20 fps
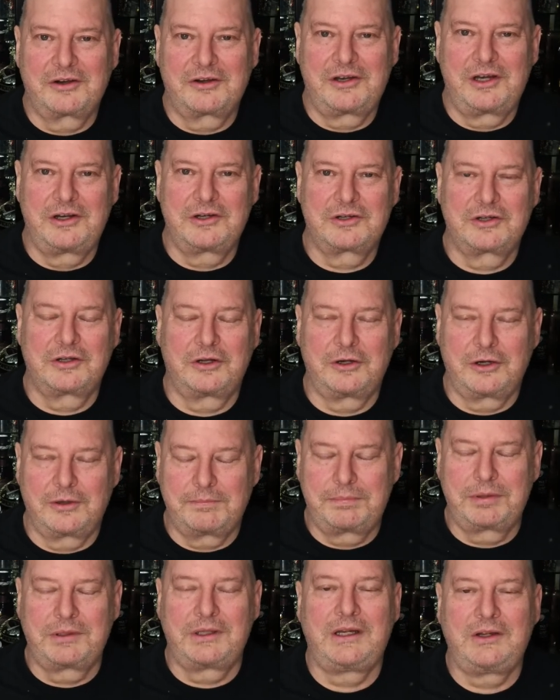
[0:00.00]
Tischler to
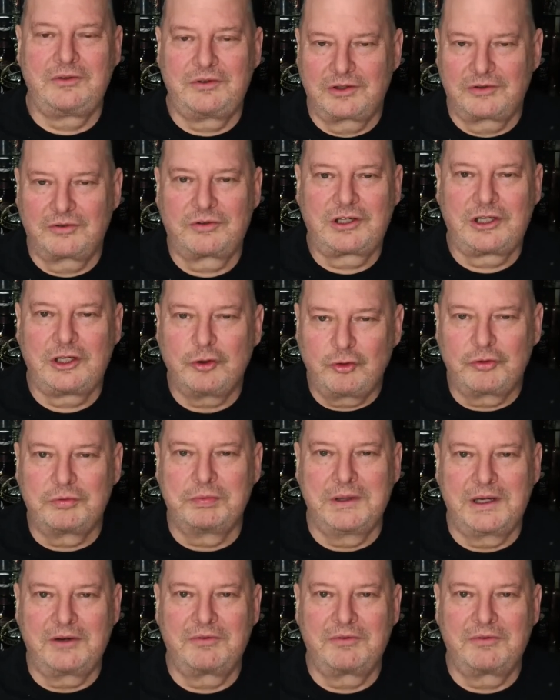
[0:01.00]
please excuse me